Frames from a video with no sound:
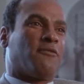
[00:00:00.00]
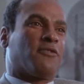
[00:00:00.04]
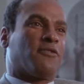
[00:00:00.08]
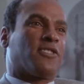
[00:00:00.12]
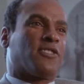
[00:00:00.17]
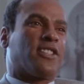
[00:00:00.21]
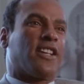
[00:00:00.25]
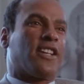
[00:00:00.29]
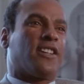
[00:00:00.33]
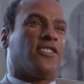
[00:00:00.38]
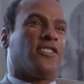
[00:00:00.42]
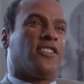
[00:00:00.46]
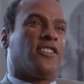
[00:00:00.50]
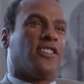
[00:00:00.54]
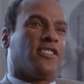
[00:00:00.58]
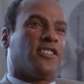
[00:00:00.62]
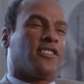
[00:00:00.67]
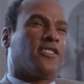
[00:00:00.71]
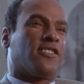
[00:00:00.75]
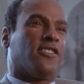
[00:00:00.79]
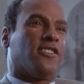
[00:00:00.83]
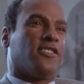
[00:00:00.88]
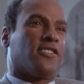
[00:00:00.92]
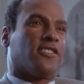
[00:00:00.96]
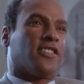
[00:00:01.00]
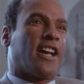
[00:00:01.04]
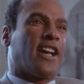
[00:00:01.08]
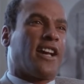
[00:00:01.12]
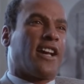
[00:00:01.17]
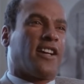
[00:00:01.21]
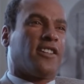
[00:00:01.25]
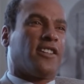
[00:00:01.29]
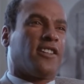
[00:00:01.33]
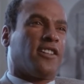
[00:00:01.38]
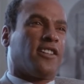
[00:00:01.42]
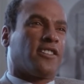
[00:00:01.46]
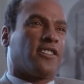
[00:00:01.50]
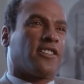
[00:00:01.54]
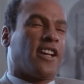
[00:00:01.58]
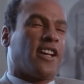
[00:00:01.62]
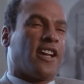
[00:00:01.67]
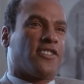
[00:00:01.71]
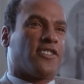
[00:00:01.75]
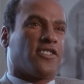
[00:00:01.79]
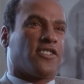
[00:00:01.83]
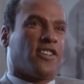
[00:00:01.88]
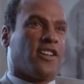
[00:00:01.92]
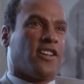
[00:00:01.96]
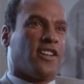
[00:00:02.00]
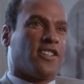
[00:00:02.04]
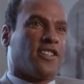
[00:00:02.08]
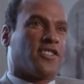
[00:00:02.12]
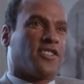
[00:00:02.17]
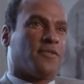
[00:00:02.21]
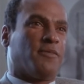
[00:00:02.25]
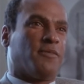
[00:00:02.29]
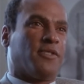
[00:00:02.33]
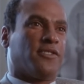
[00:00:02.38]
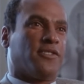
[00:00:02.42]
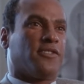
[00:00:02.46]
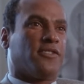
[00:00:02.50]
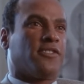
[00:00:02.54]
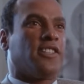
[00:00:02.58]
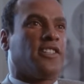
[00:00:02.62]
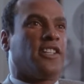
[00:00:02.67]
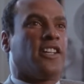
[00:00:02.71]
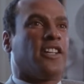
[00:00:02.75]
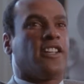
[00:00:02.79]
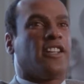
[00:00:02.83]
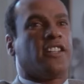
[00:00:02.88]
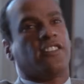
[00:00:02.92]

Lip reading: was taken to Kaiser Hospital.